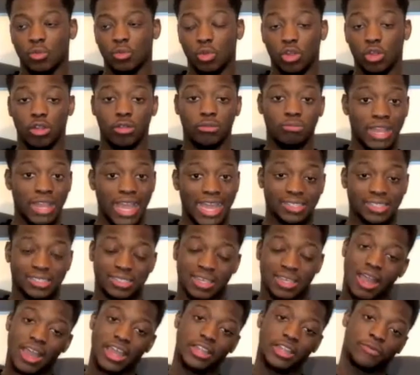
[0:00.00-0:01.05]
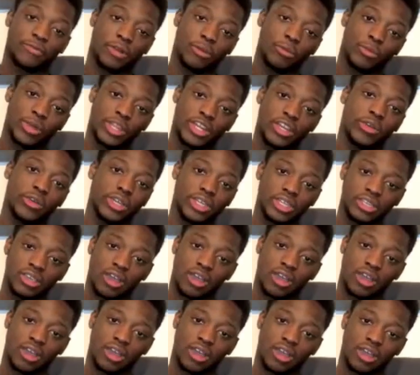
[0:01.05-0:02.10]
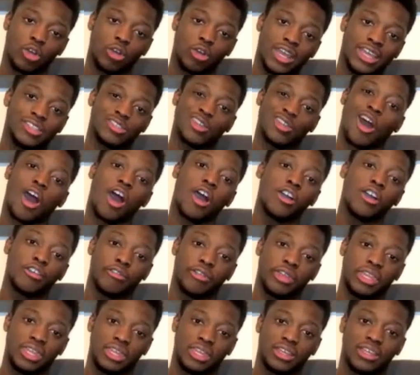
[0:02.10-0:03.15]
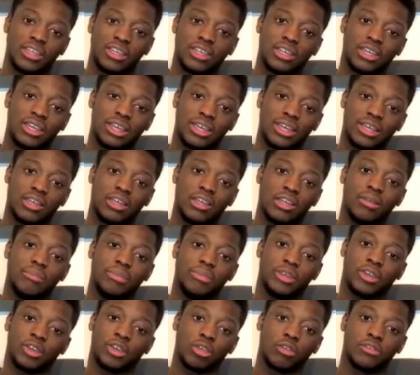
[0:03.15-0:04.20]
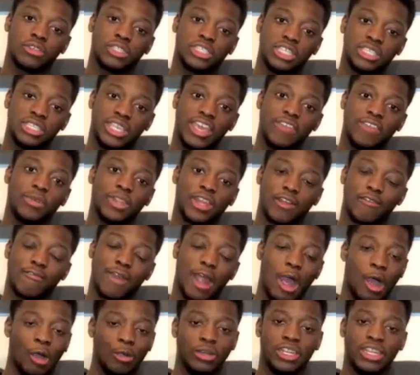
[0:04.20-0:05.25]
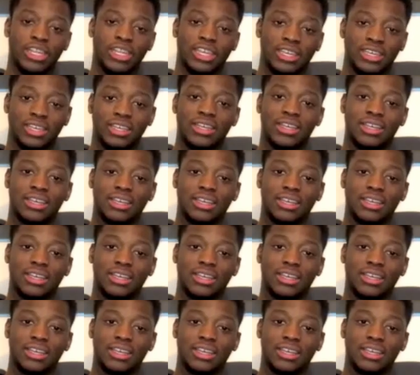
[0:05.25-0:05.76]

were like scouted from when they were young and not as hungry because obviously they've been around it.